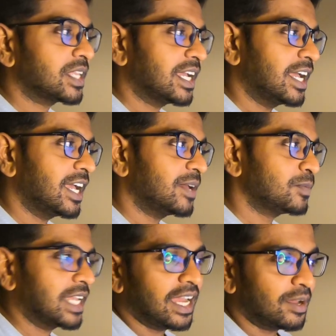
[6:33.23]

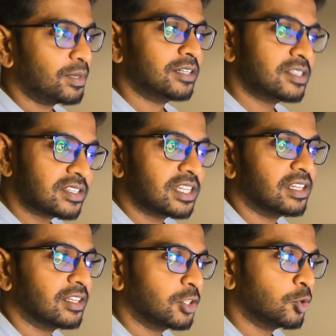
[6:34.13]
Yeah, but
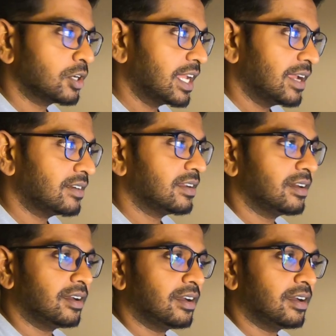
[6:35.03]
still you would get